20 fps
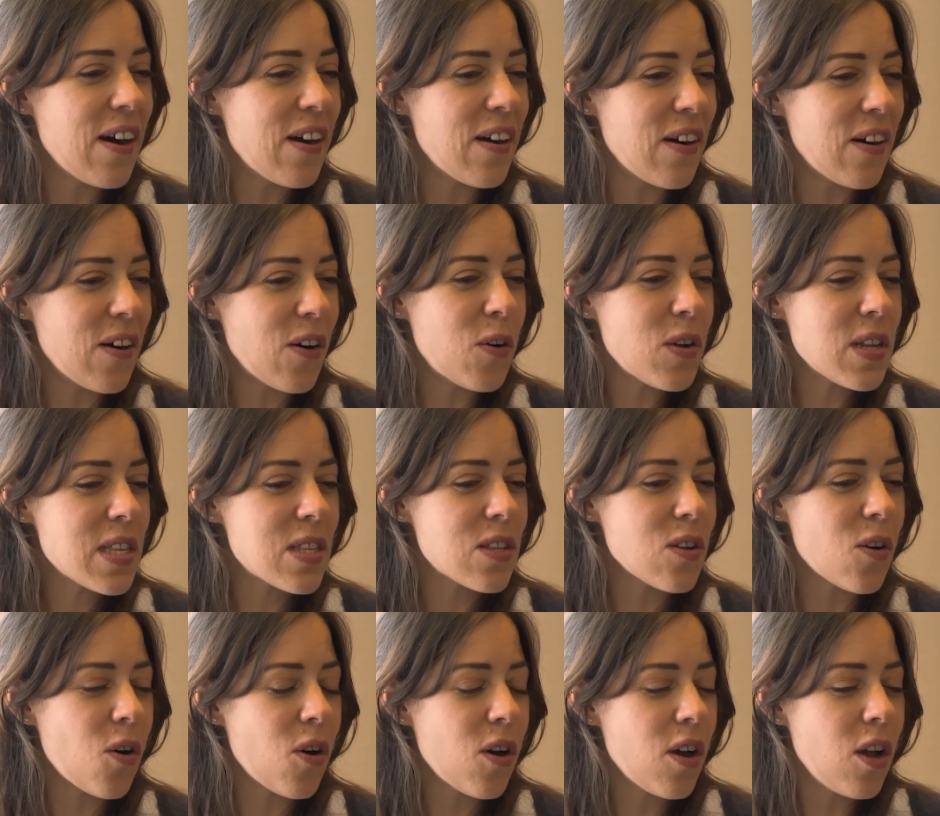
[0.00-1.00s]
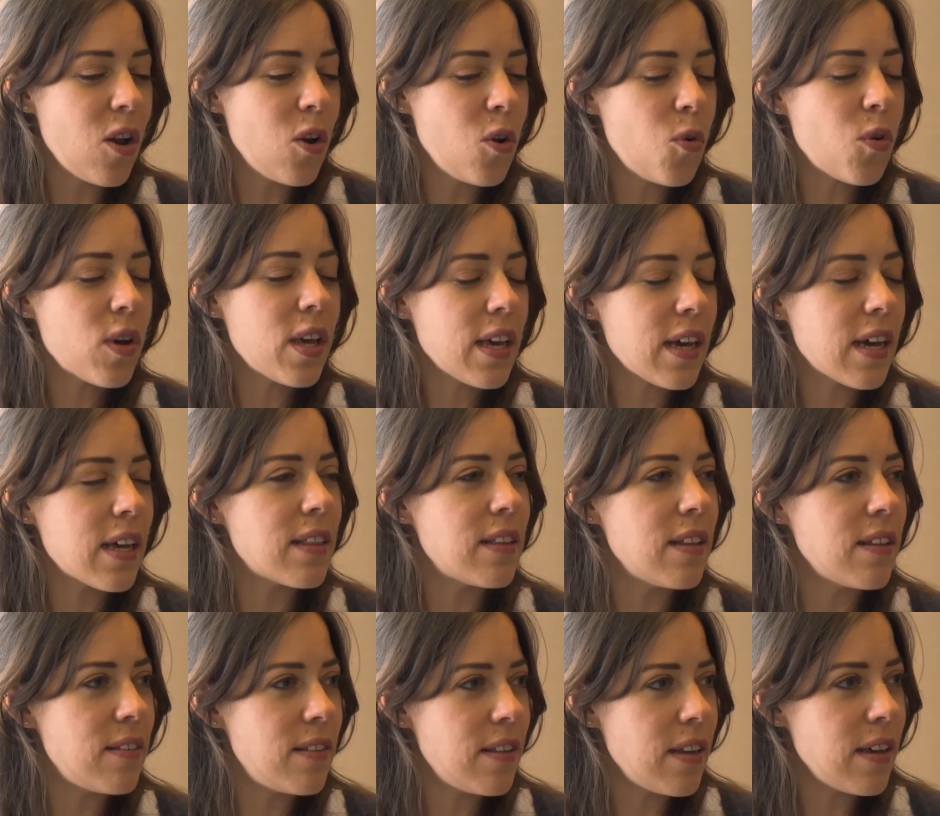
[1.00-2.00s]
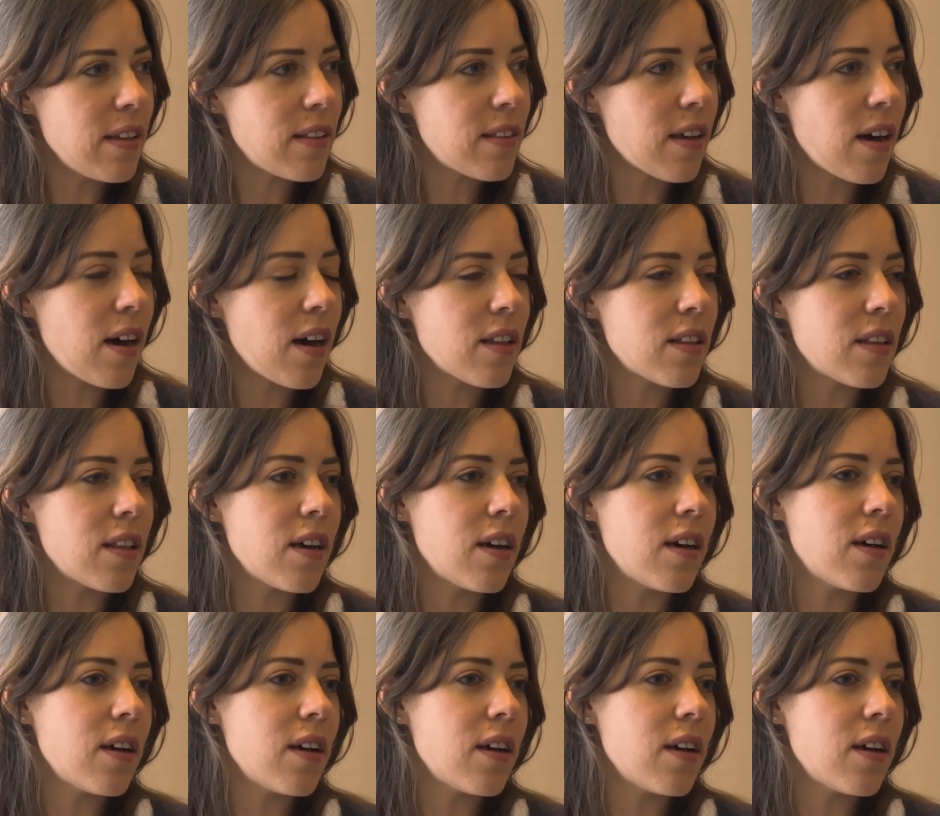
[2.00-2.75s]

also looking at the data,